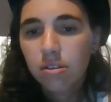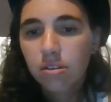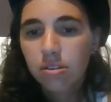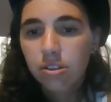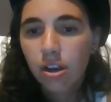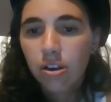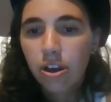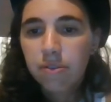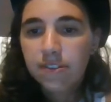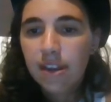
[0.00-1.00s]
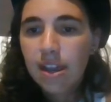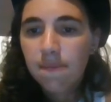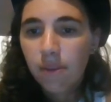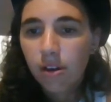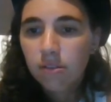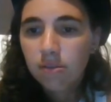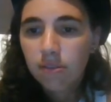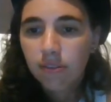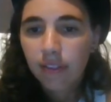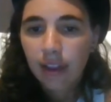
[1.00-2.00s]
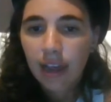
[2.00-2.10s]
You don't know his name, though, said the lad